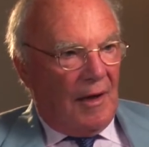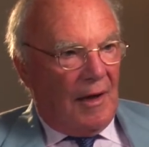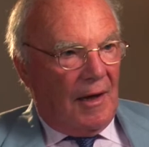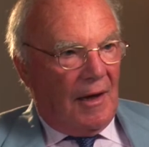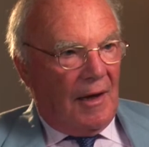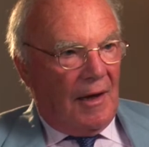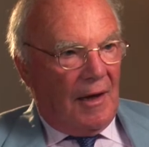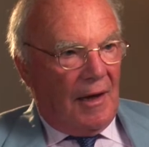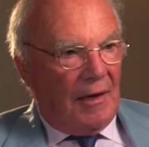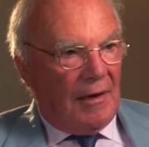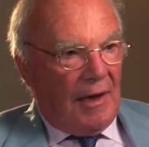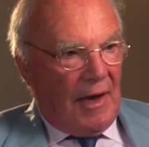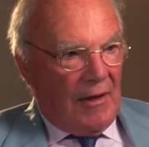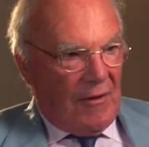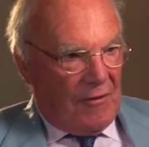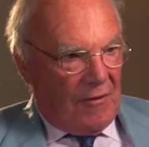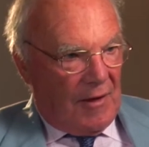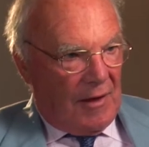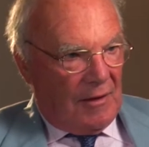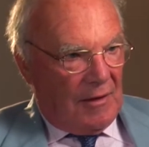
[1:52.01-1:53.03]
And I
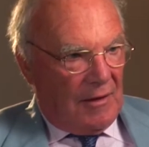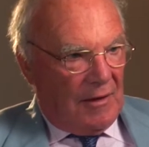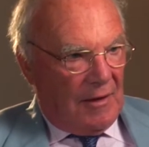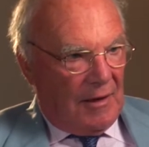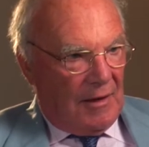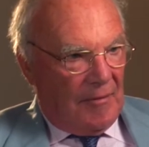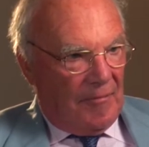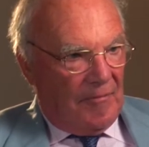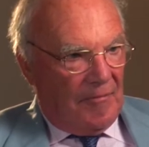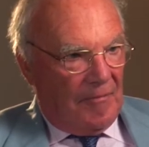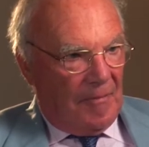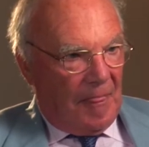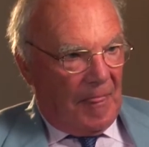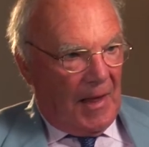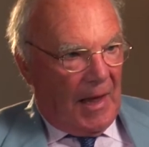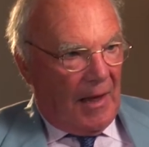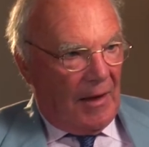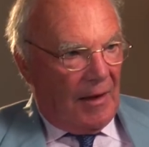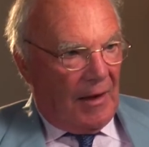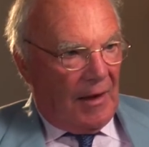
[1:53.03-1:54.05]
said,
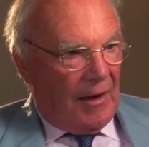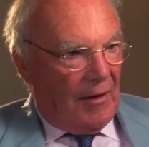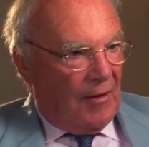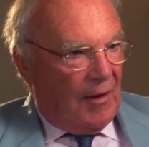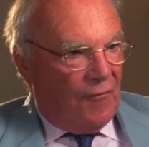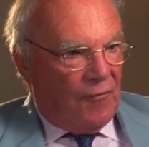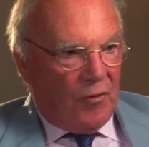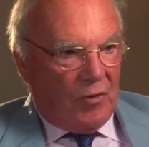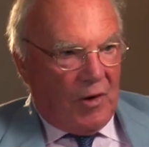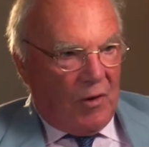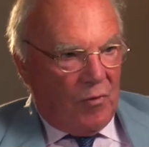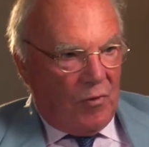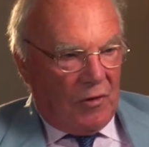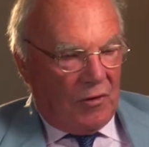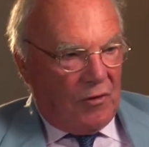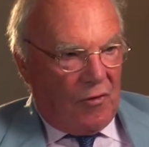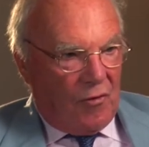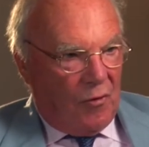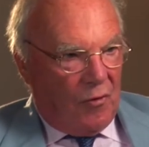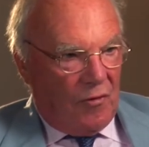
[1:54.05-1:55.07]
if you don't
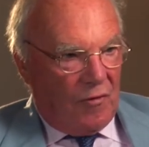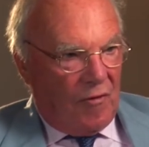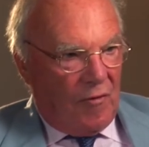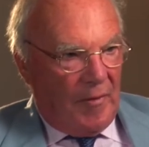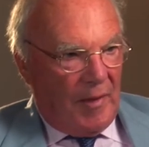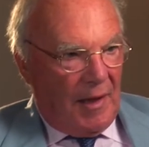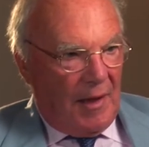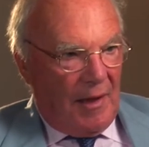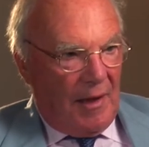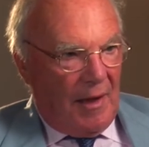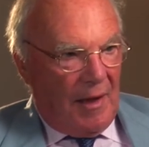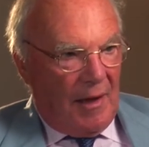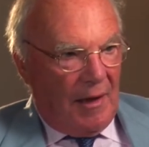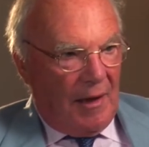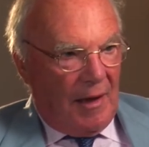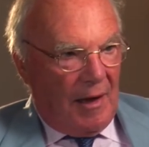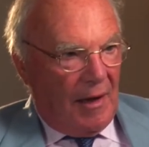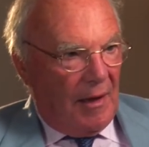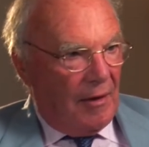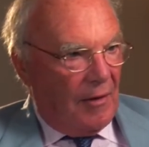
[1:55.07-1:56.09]
want to talk to me,
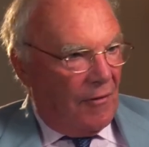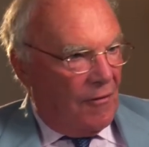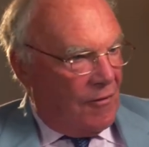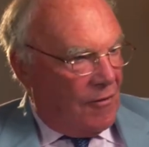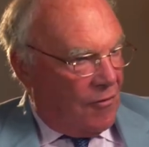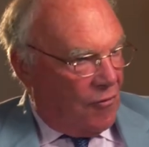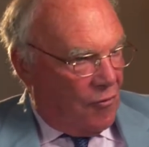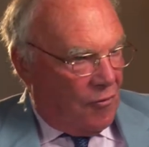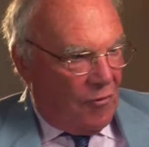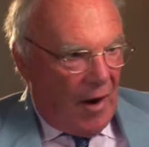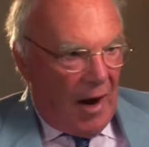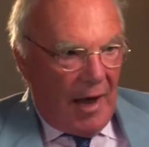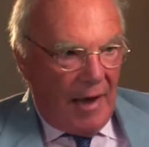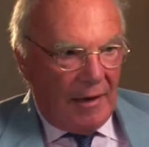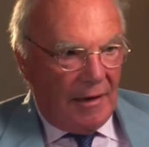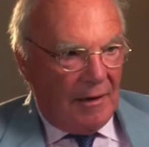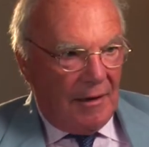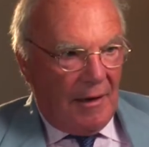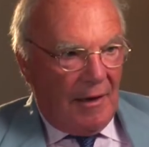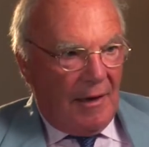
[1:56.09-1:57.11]
it's all
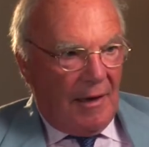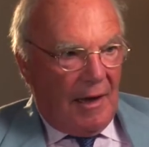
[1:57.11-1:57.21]
right.